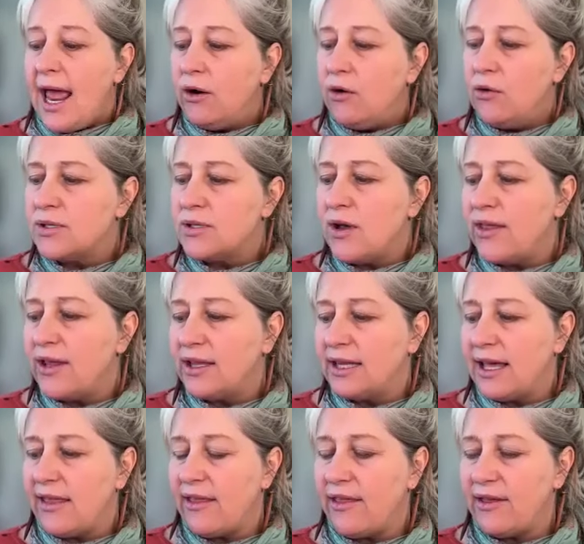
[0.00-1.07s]
And also, I think
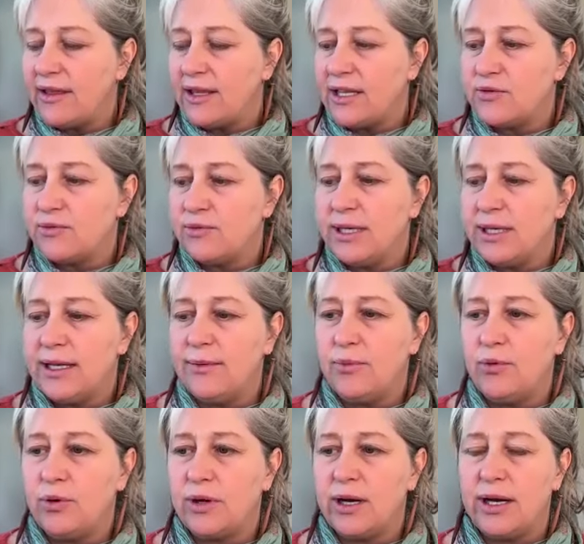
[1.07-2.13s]
the other thing that's really
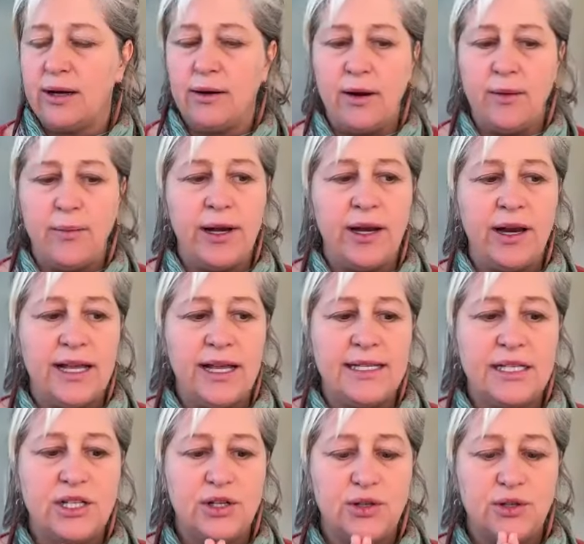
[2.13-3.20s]
important, and it'd be
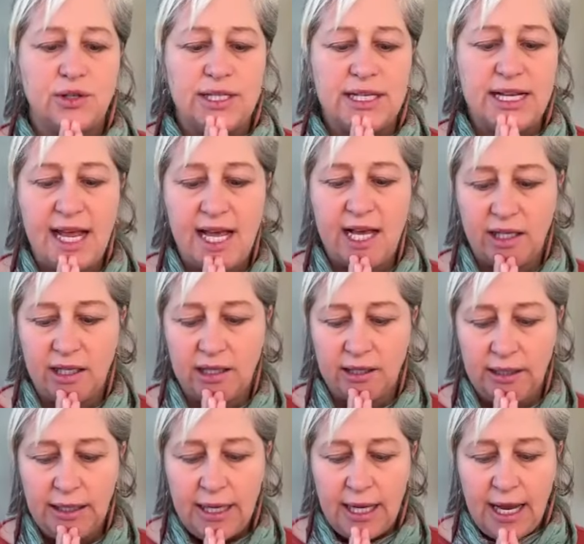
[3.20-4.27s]
nice to
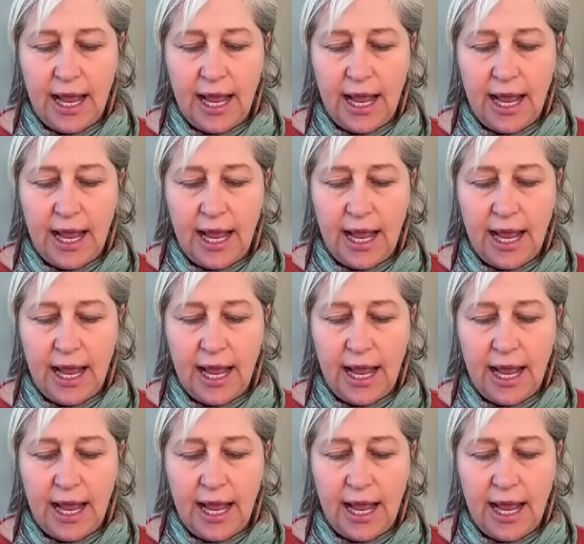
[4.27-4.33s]
tell